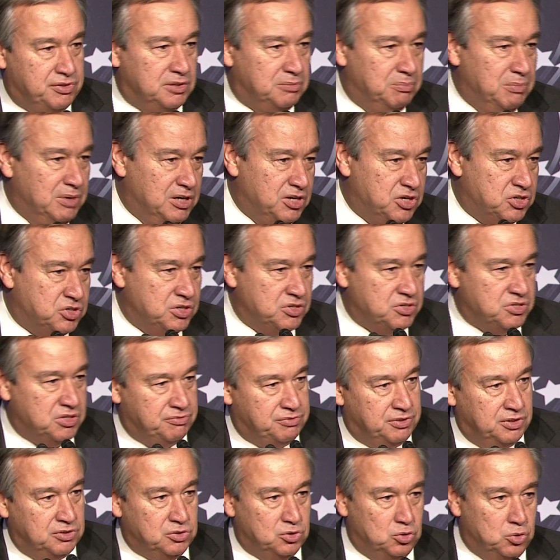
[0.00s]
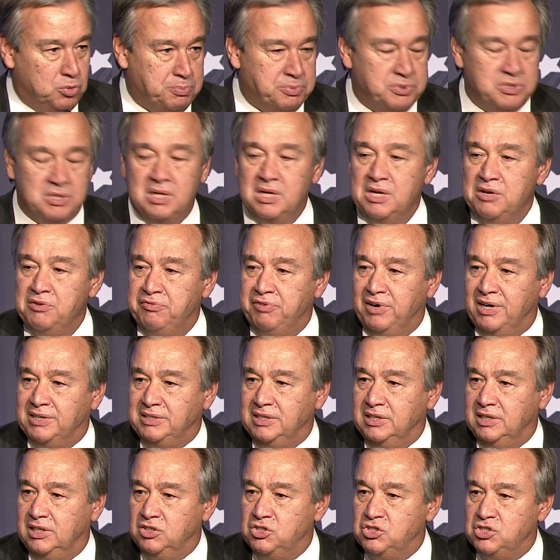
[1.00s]
different militias, different groups
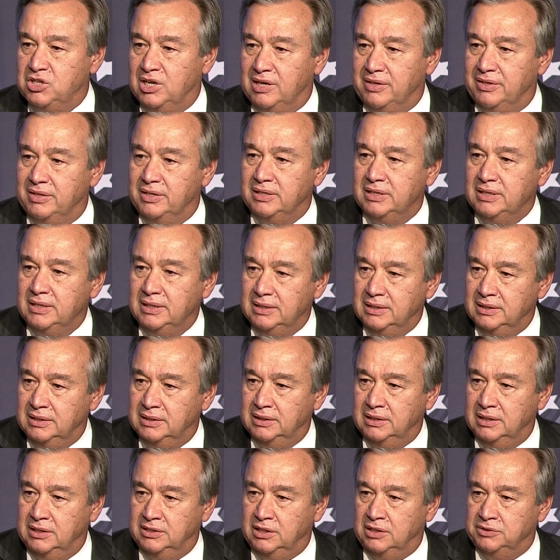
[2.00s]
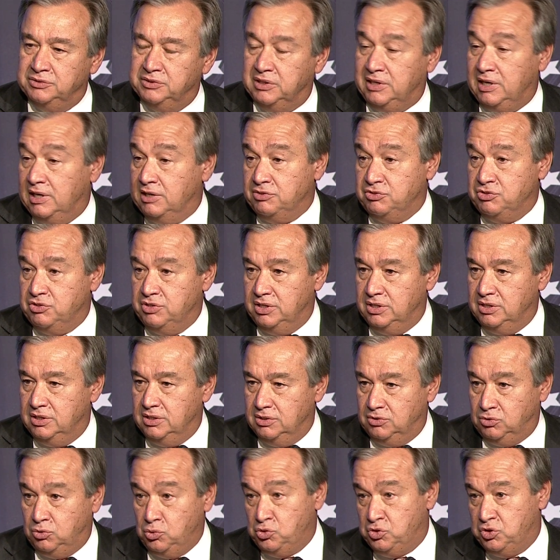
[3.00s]
fighting each other around the
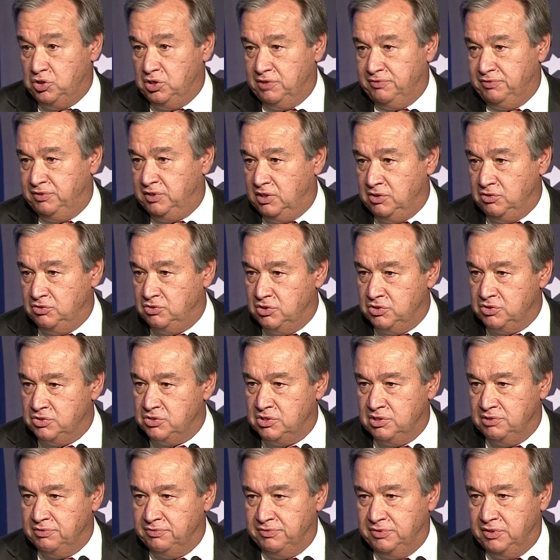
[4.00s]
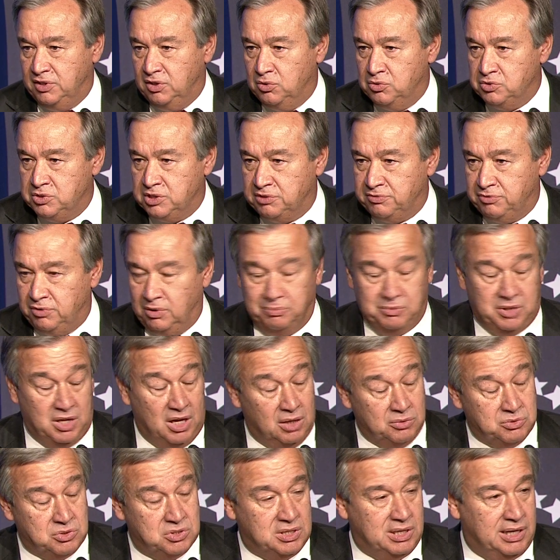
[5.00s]
country to serve the interests of those that from
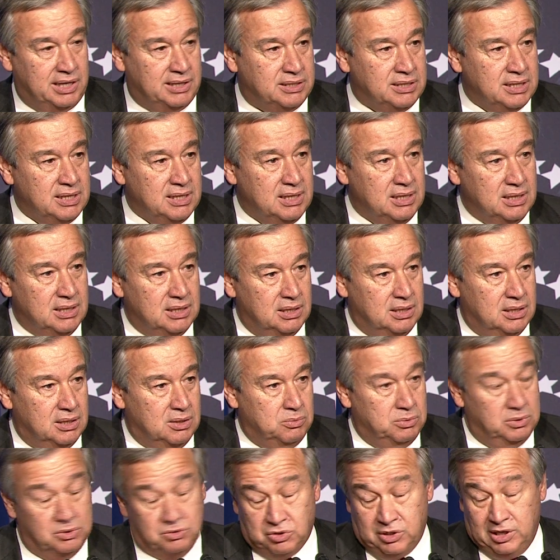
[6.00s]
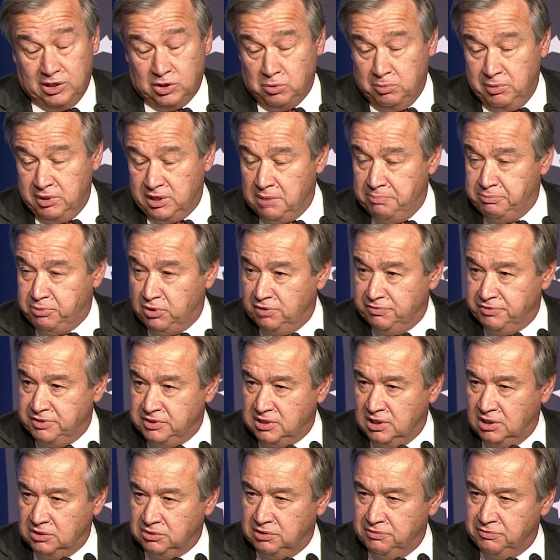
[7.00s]
the outside will try to make a
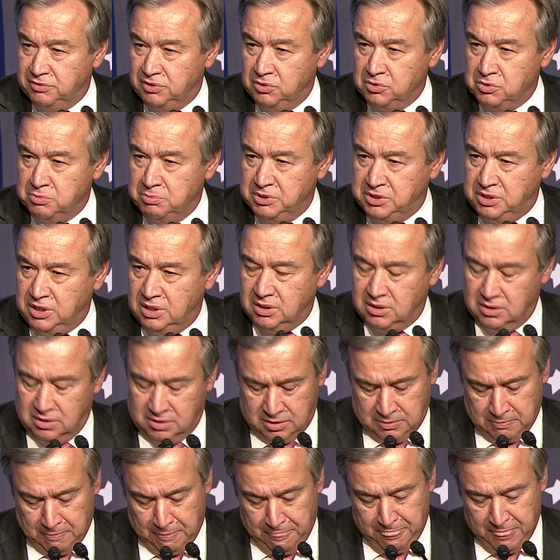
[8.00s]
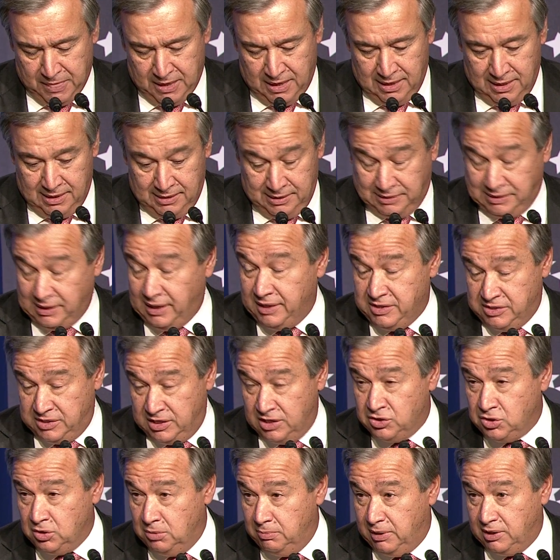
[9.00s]
profit out of those materials that are
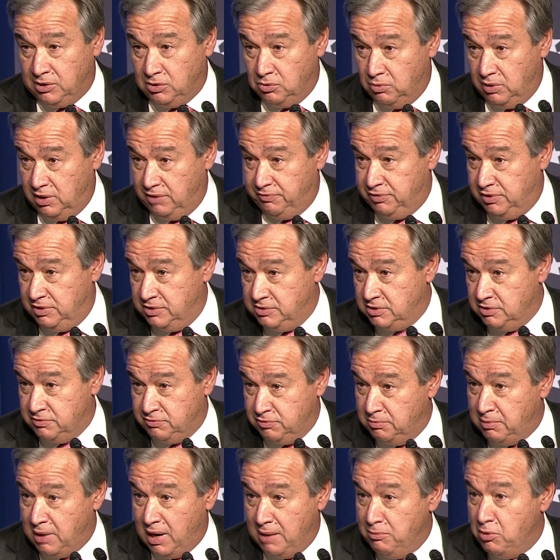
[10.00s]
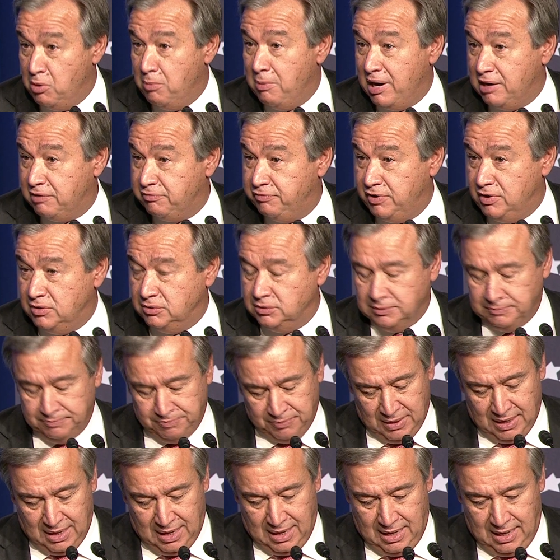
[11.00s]
essential, by the way, for instance, for my mobile phone.
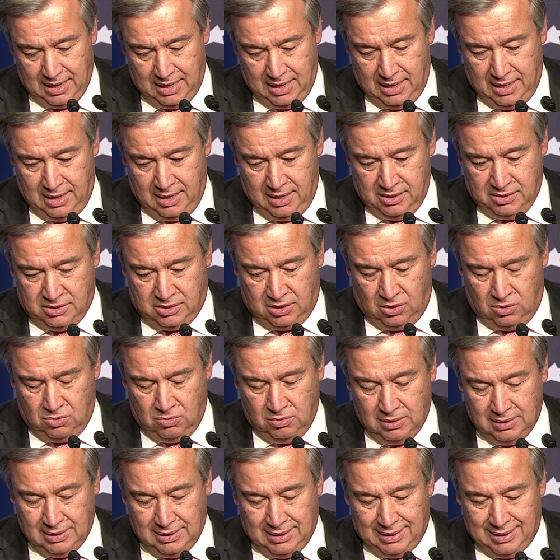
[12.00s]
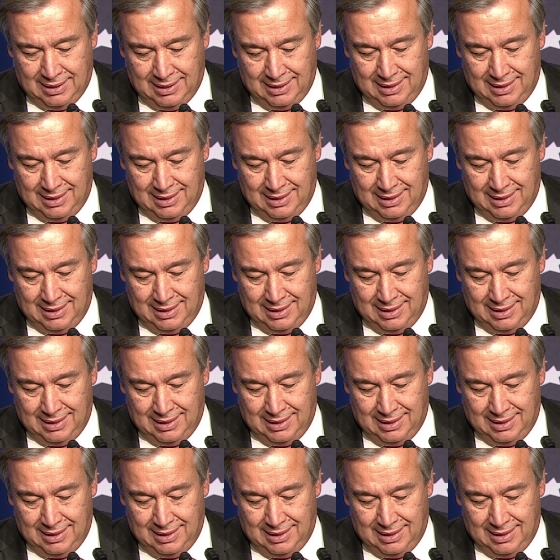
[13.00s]
So